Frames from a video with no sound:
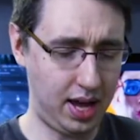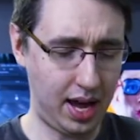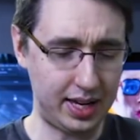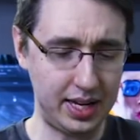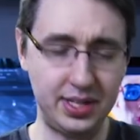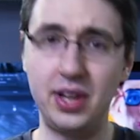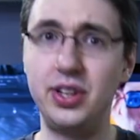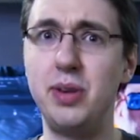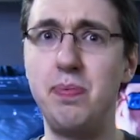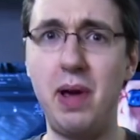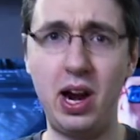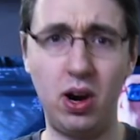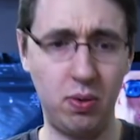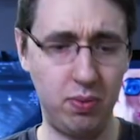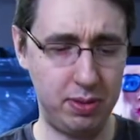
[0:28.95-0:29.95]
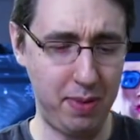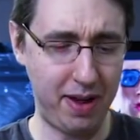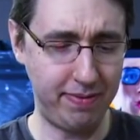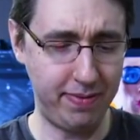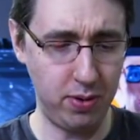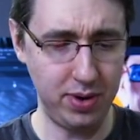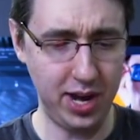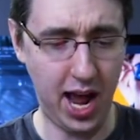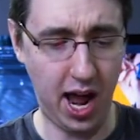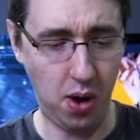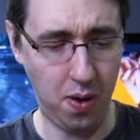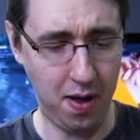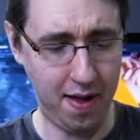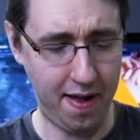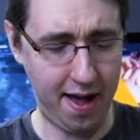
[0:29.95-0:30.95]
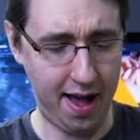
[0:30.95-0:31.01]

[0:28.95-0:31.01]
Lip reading: I guess I should pair it with my phone now.